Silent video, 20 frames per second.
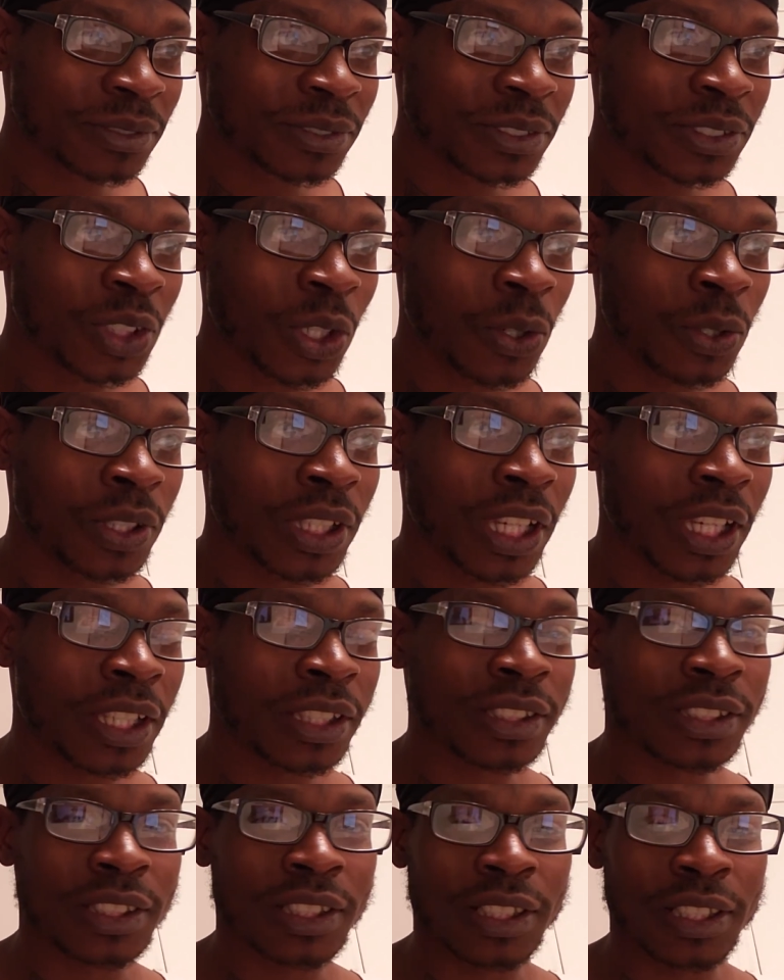So
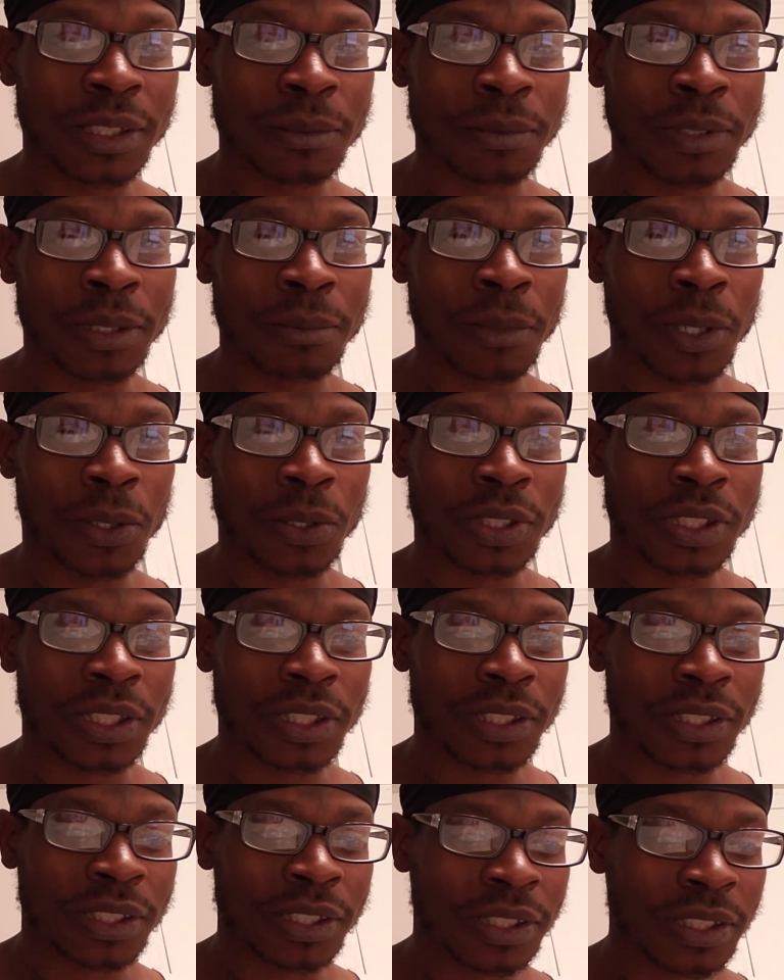yes, the
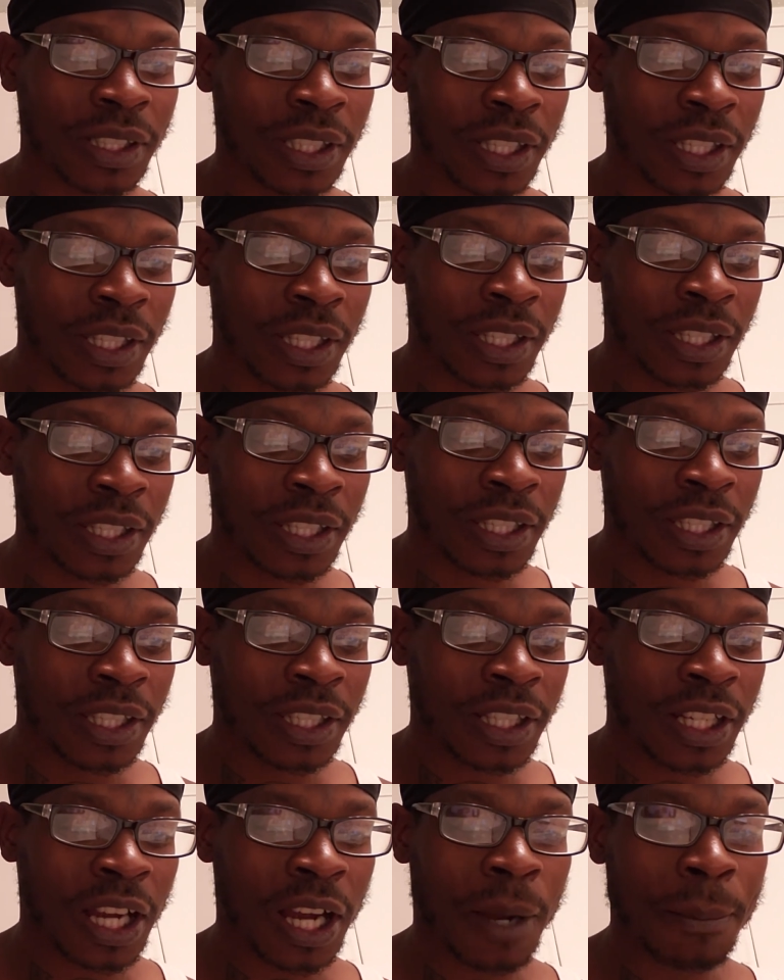emotions
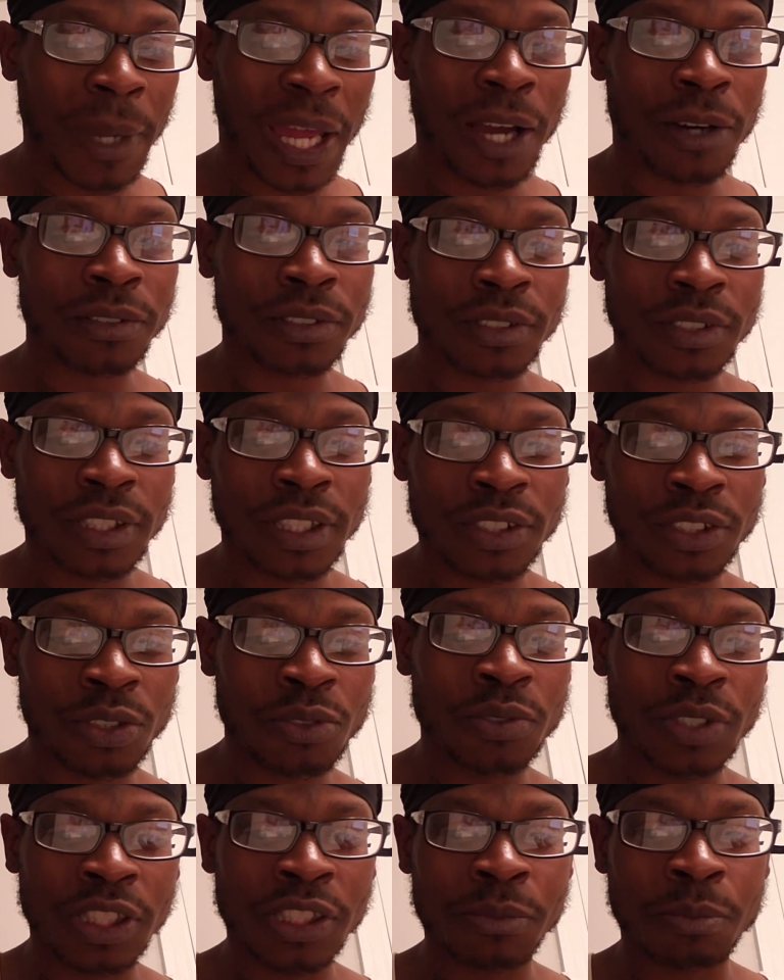come out
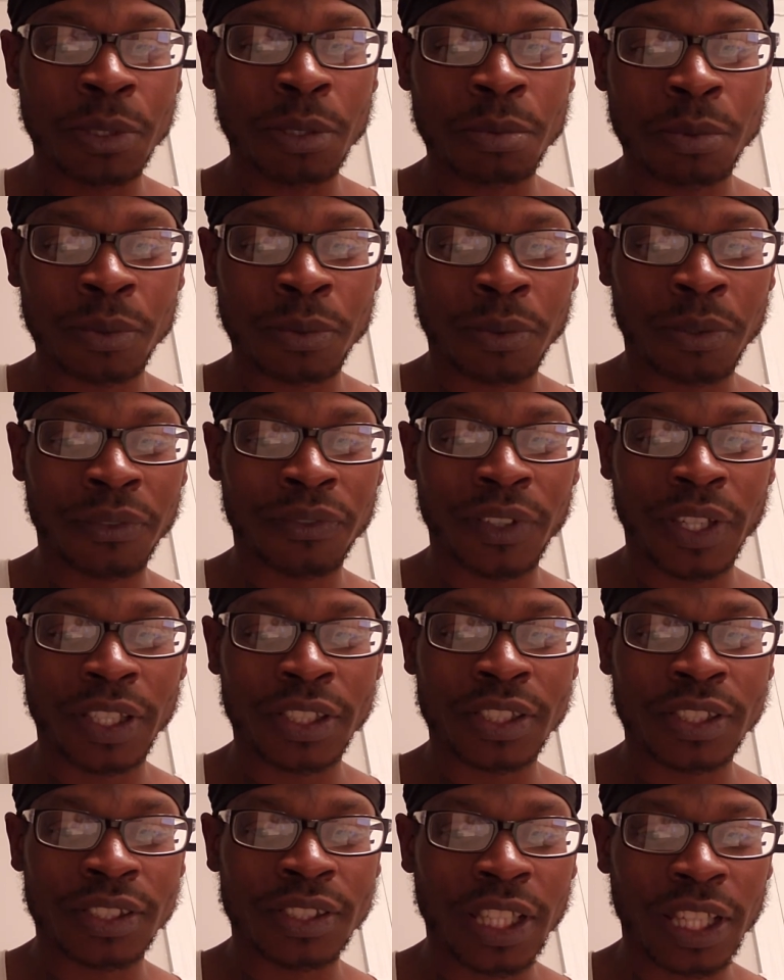through these people's
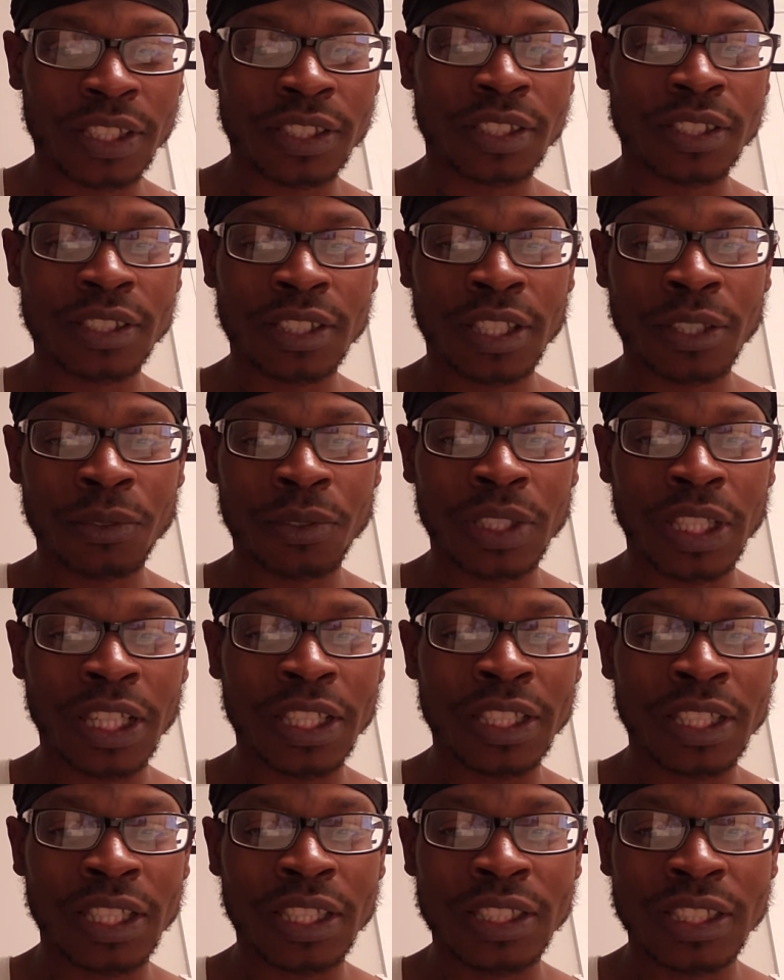professions. That's when
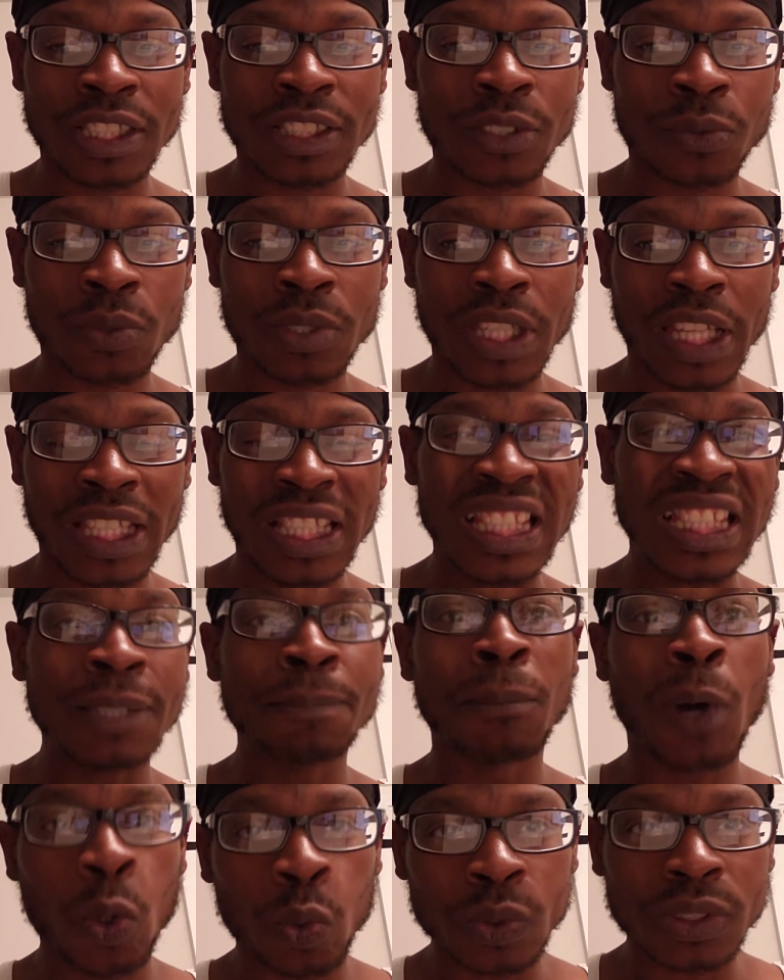they
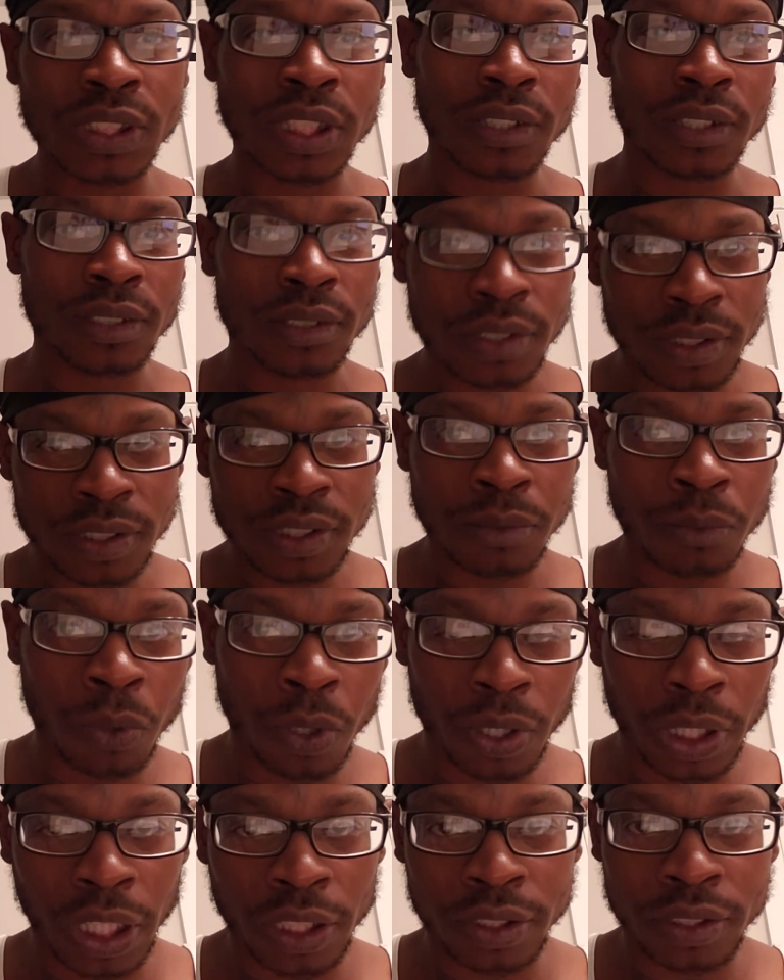emote. It's a
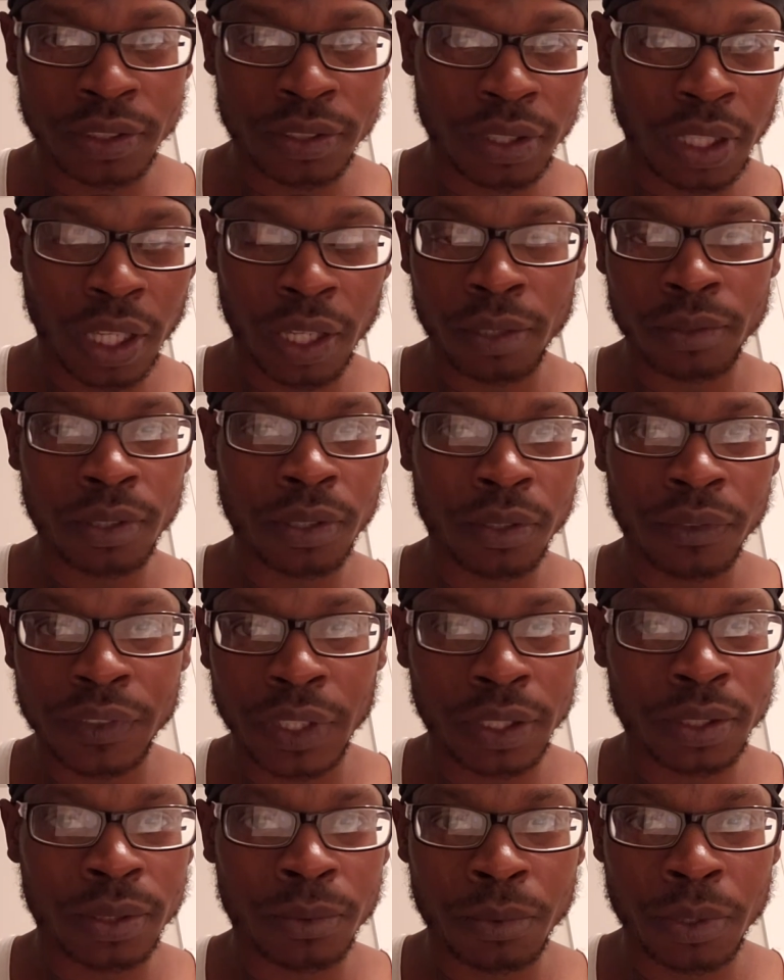word I don't know if
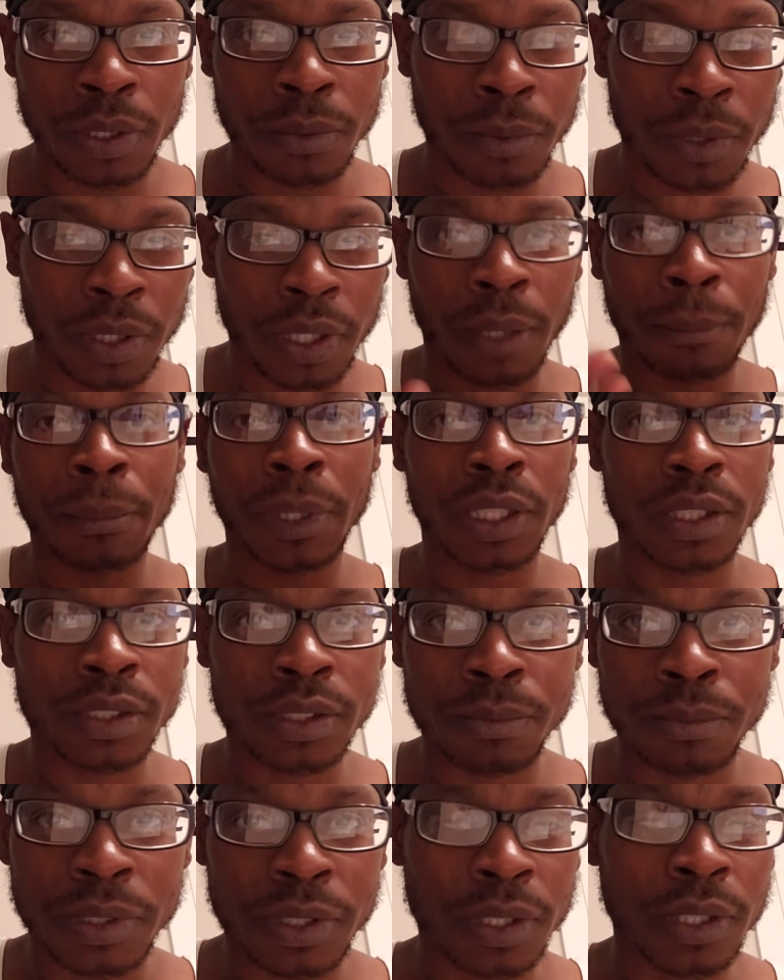that's a real word. I'm making
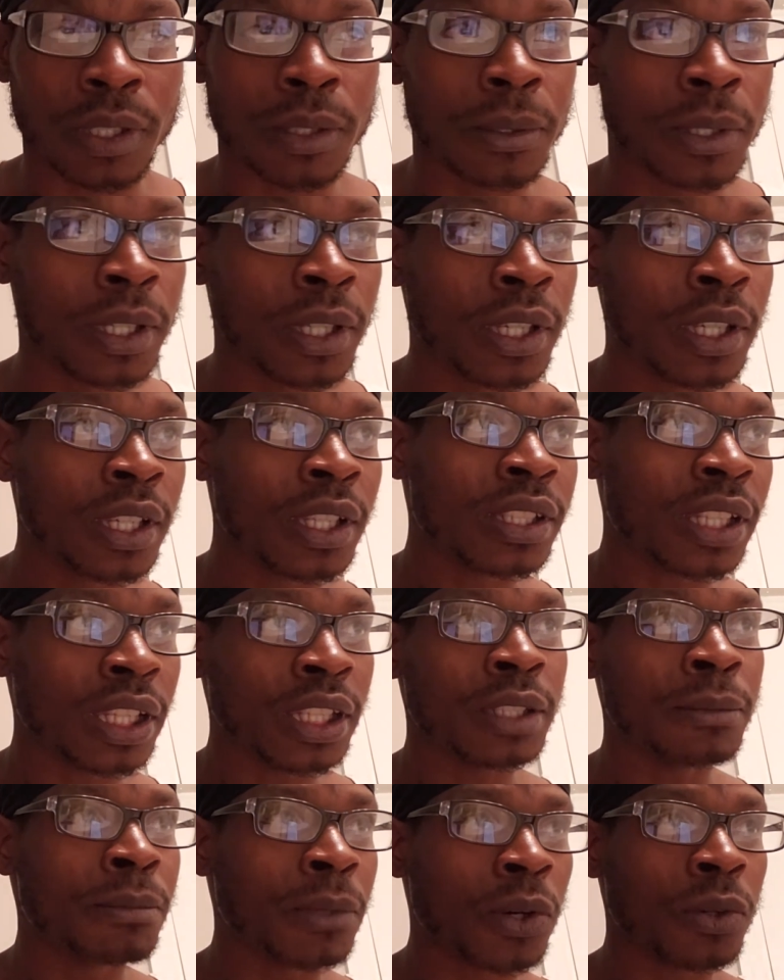some shit up.
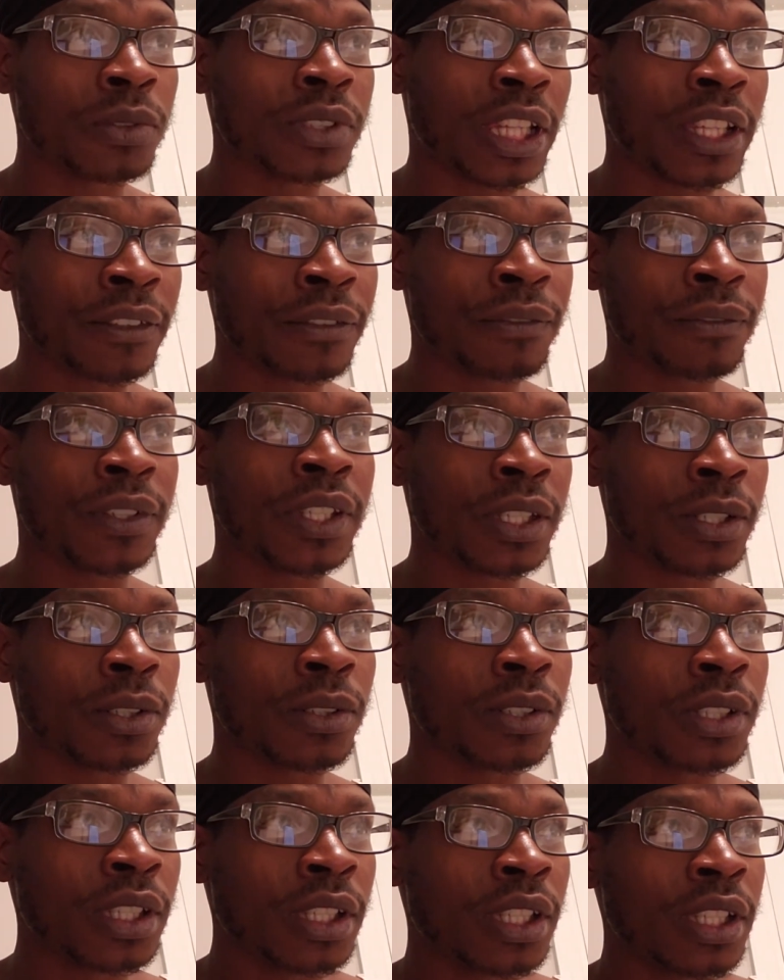They emote, they
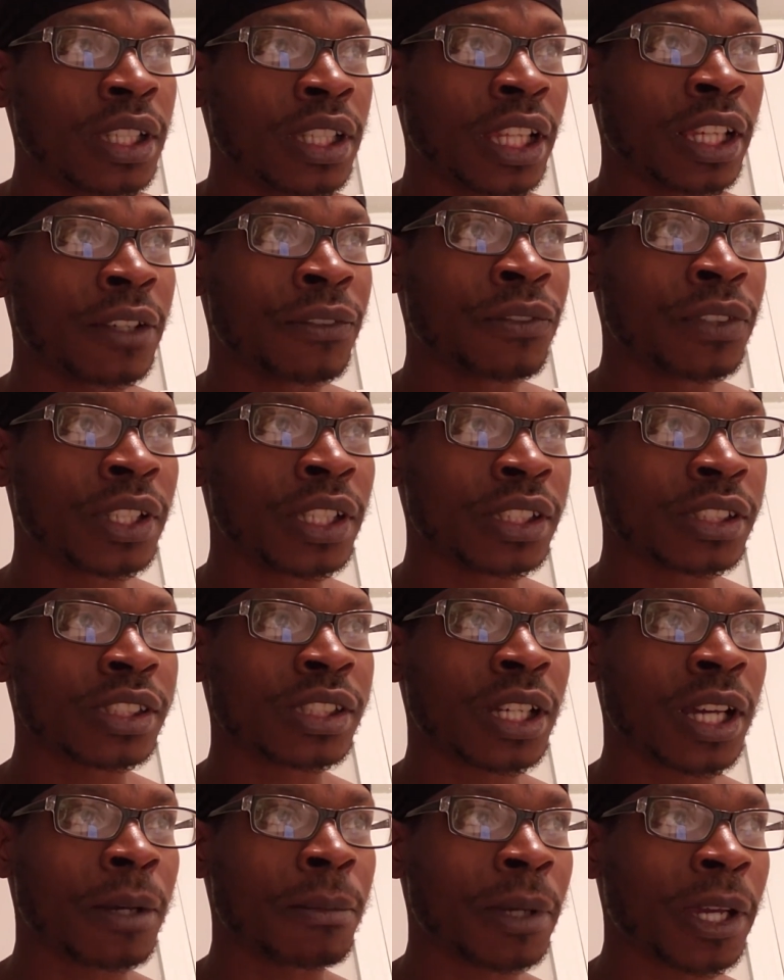feel, their feelings
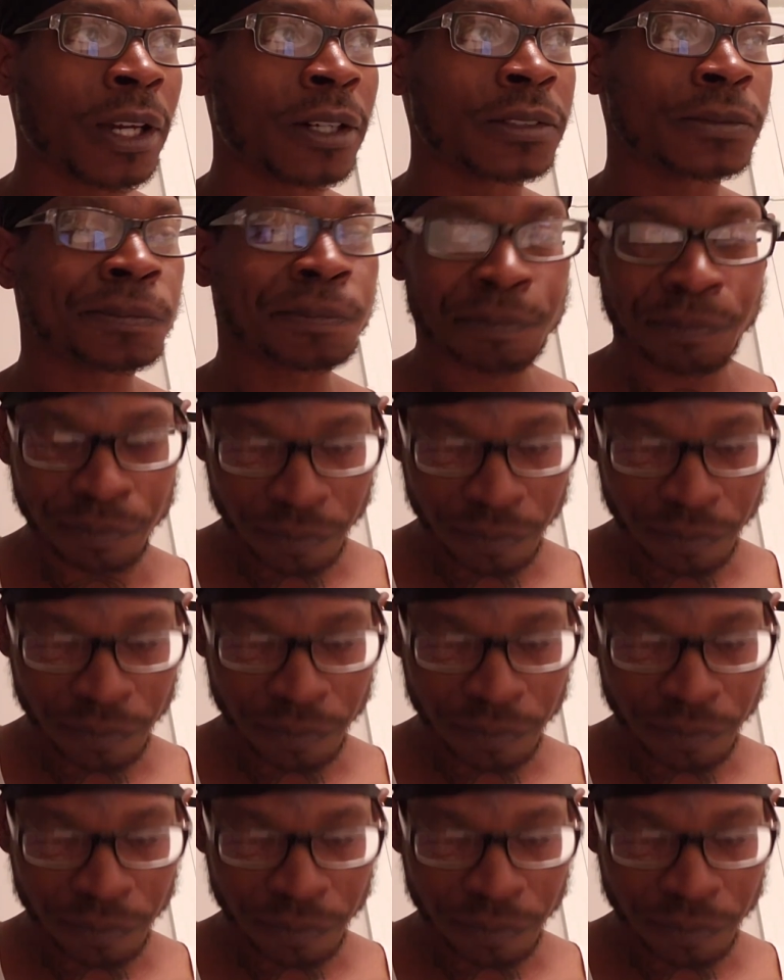come out